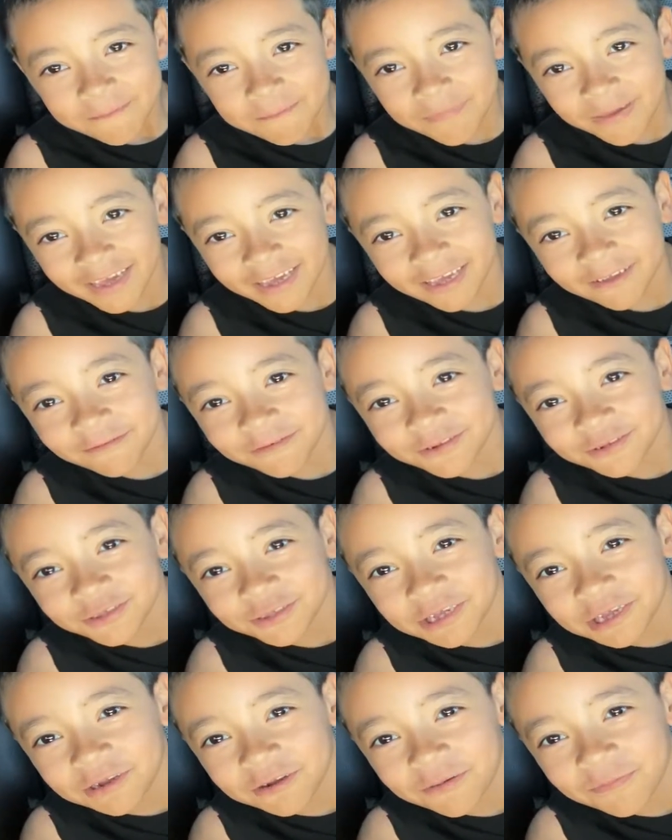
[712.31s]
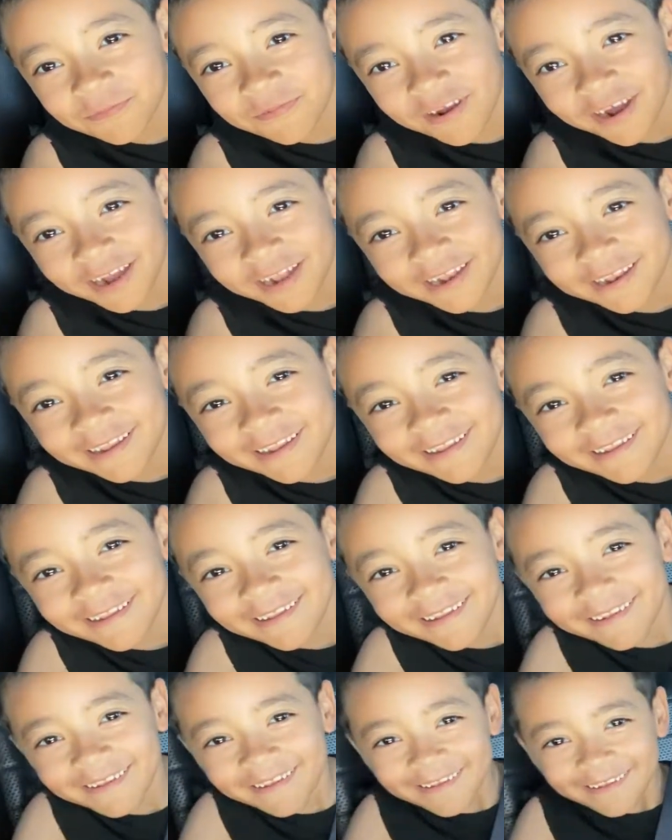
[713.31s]
Piggy will steal your brain.
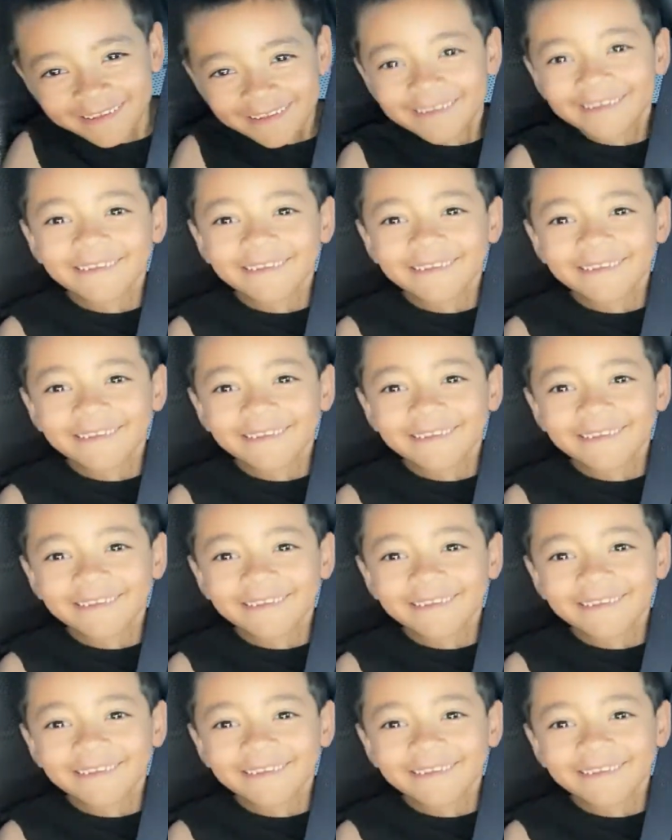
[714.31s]
And Piggy will